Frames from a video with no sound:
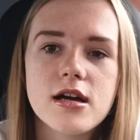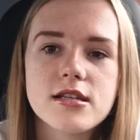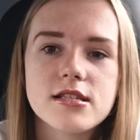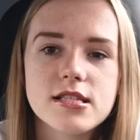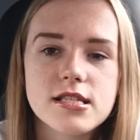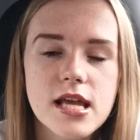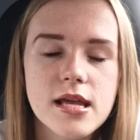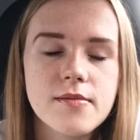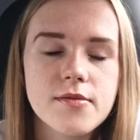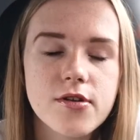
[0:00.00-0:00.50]

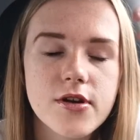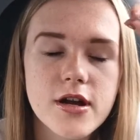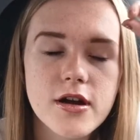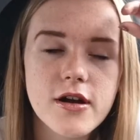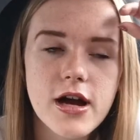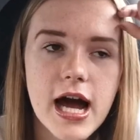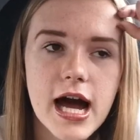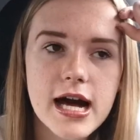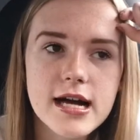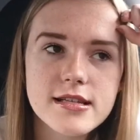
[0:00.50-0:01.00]
same
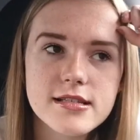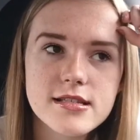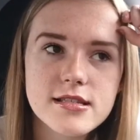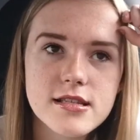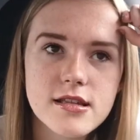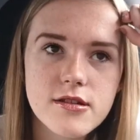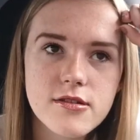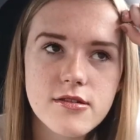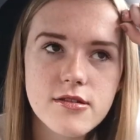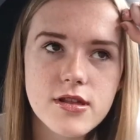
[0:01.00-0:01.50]
grille
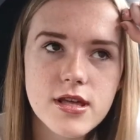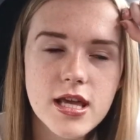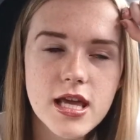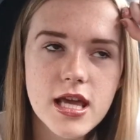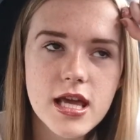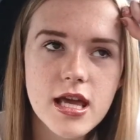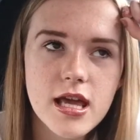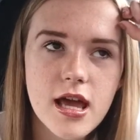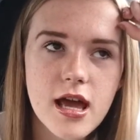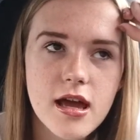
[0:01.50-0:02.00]
as
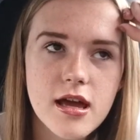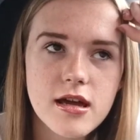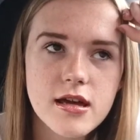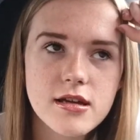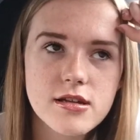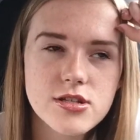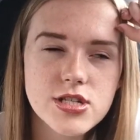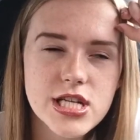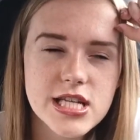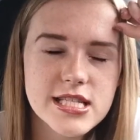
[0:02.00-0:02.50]
the
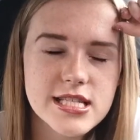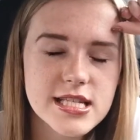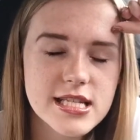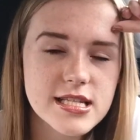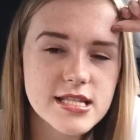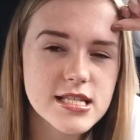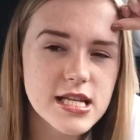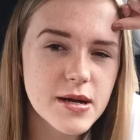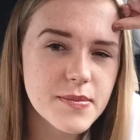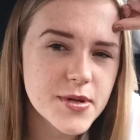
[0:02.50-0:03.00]

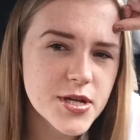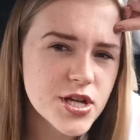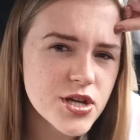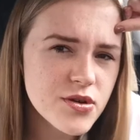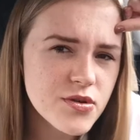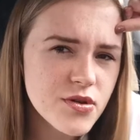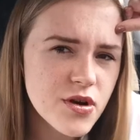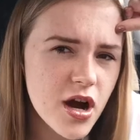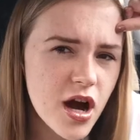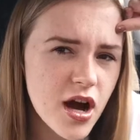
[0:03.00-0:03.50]

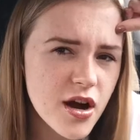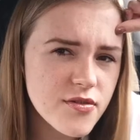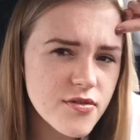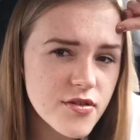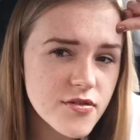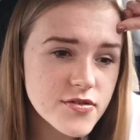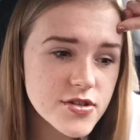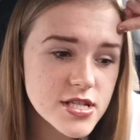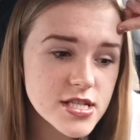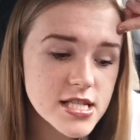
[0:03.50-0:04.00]
JCW
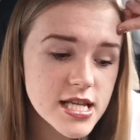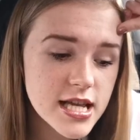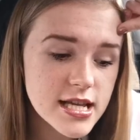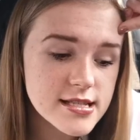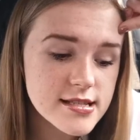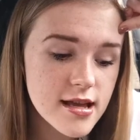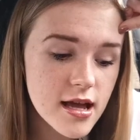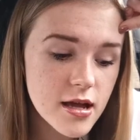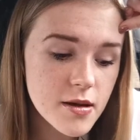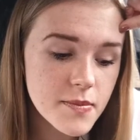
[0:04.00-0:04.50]

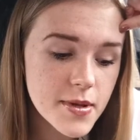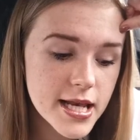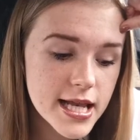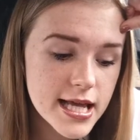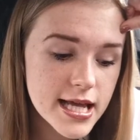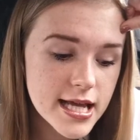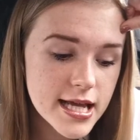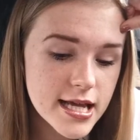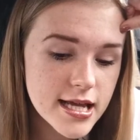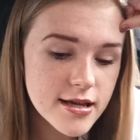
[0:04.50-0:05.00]
R56, I
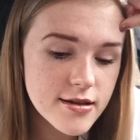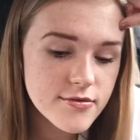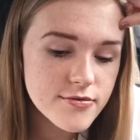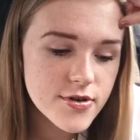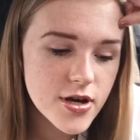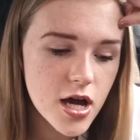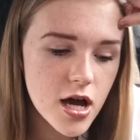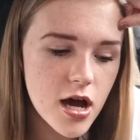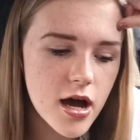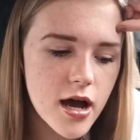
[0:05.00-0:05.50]

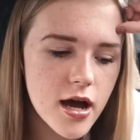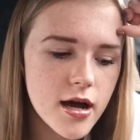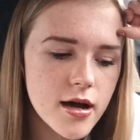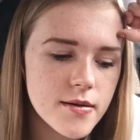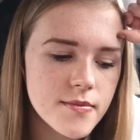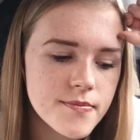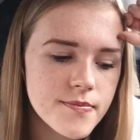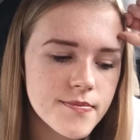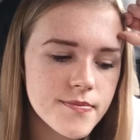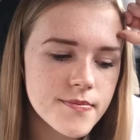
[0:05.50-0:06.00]
believe.
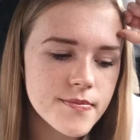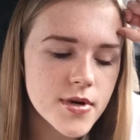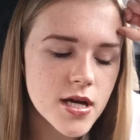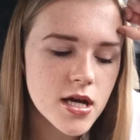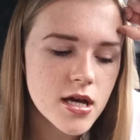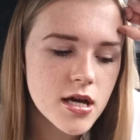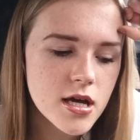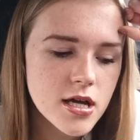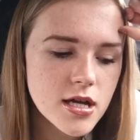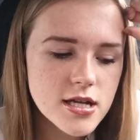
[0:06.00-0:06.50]
Um,
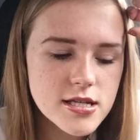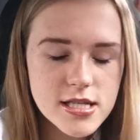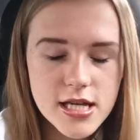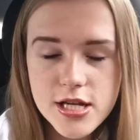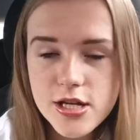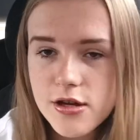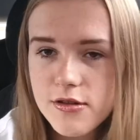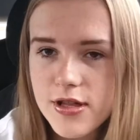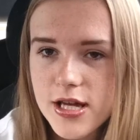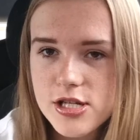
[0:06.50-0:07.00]
because
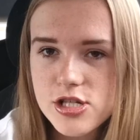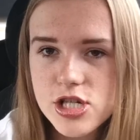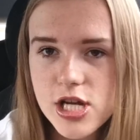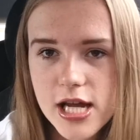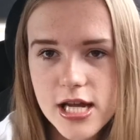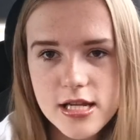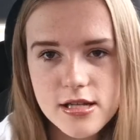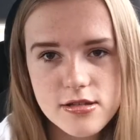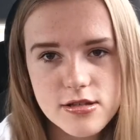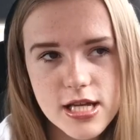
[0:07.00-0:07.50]
I know they
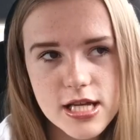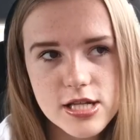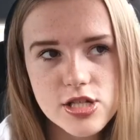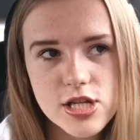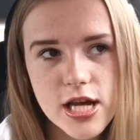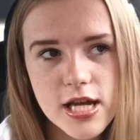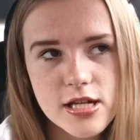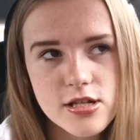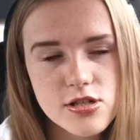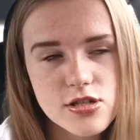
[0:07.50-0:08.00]
changed they
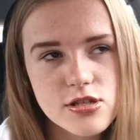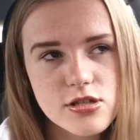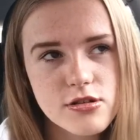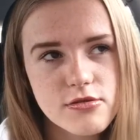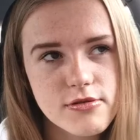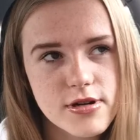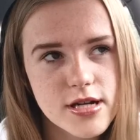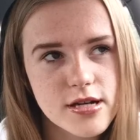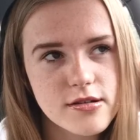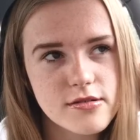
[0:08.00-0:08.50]
changed the
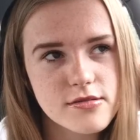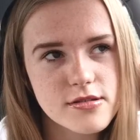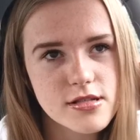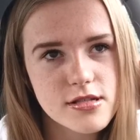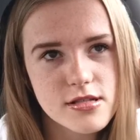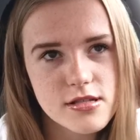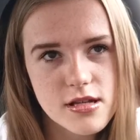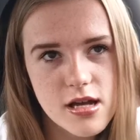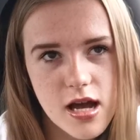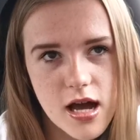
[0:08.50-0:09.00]

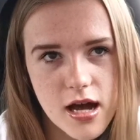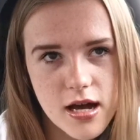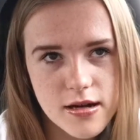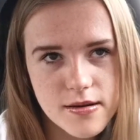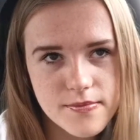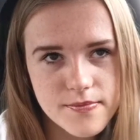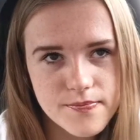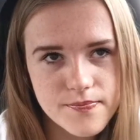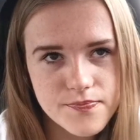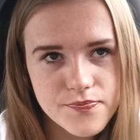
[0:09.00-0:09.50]
grilles
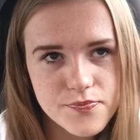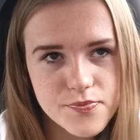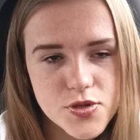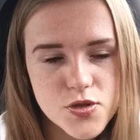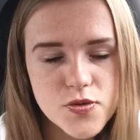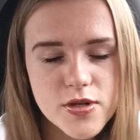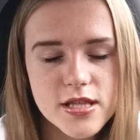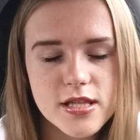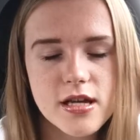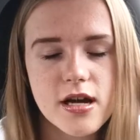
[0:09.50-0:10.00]
um,
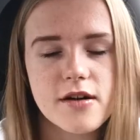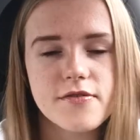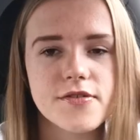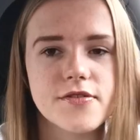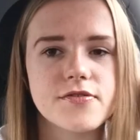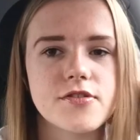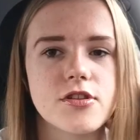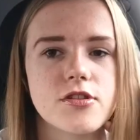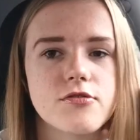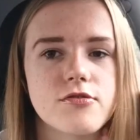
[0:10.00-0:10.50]
between the
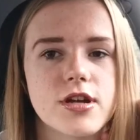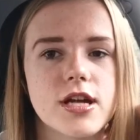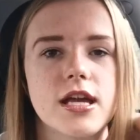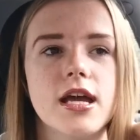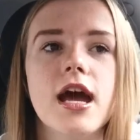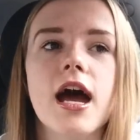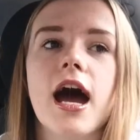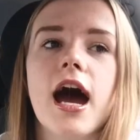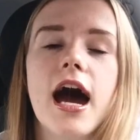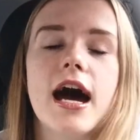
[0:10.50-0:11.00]
R53
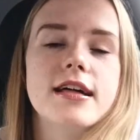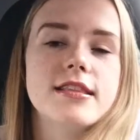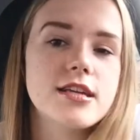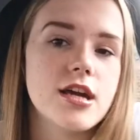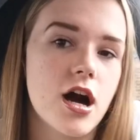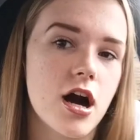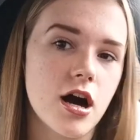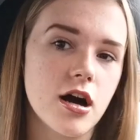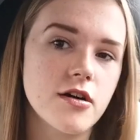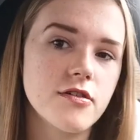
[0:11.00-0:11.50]
and
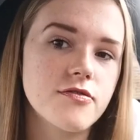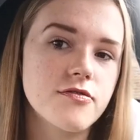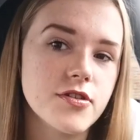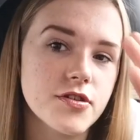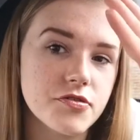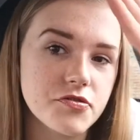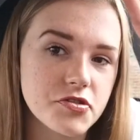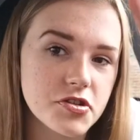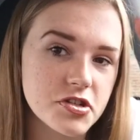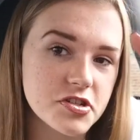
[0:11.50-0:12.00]
the
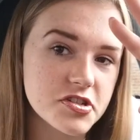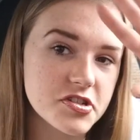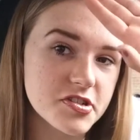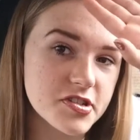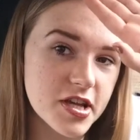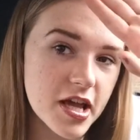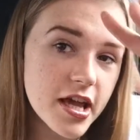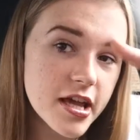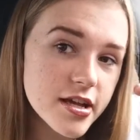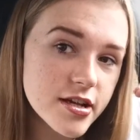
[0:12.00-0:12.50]

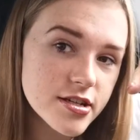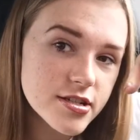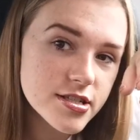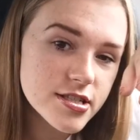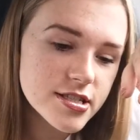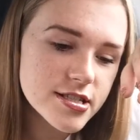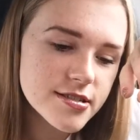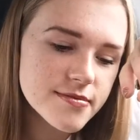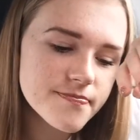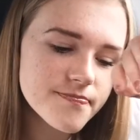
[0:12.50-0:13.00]

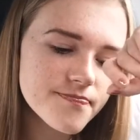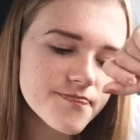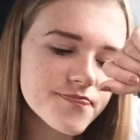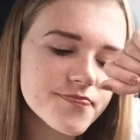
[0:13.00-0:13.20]
R56.